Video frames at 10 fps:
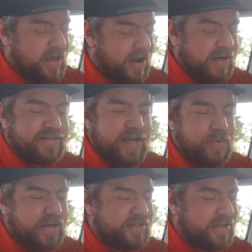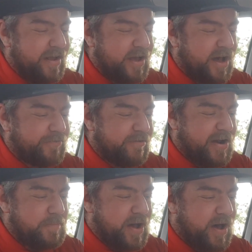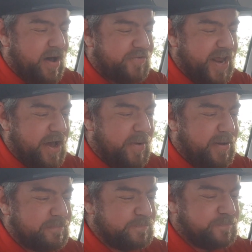I'm going to see what this is like after around about half an hour.